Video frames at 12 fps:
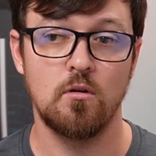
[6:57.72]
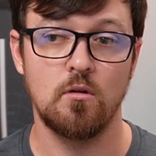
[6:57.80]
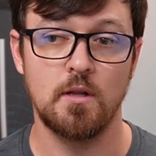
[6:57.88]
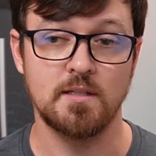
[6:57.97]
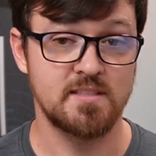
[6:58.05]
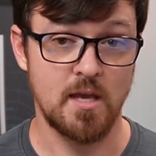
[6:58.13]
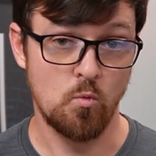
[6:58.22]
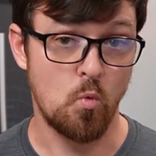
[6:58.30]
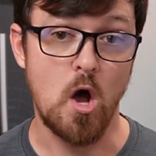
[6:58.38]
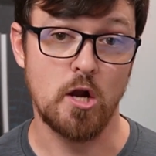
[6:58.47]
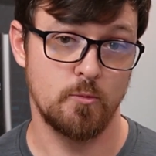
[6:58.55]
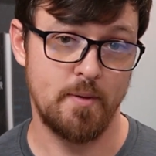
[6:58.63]
let's say,
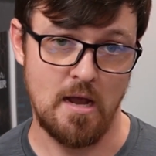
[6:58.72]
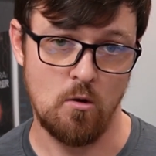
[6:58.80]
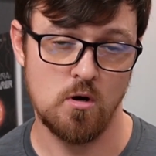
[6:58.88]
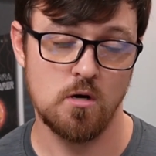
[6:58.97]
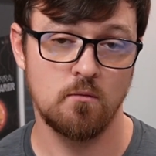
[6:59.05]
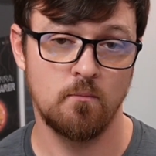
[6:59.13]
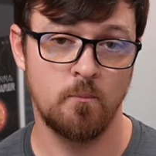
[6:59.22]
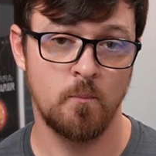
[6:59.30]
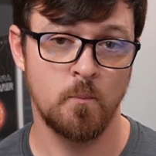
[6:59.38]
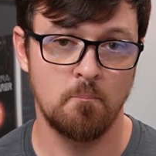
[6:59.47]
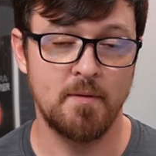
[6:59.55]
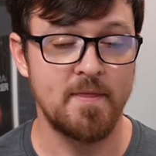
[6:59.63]
water power.
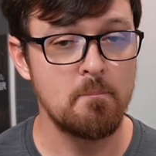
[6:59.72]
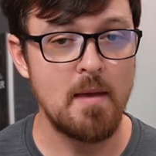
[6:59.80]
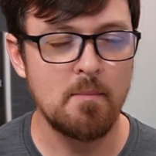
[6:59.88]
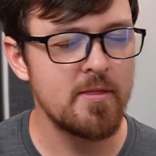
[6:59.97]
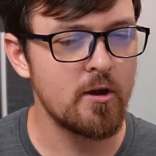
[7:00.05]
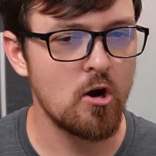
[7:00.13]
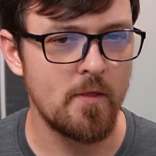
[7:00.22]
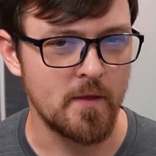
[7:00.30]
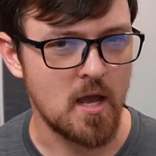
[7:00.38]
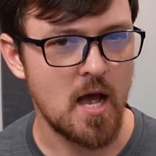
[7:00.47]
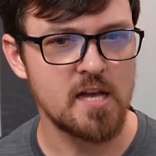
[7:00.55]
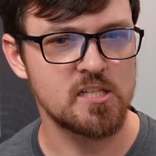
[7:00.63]
But maybe they're on the
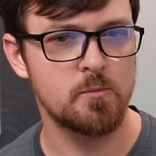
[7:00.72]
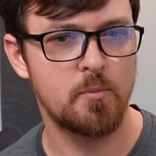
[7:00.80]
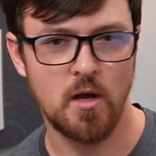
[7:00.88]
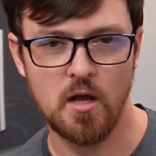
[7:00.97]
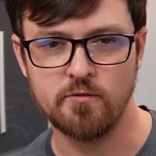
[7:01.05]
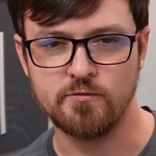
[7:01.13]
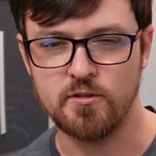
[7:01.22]
cusp of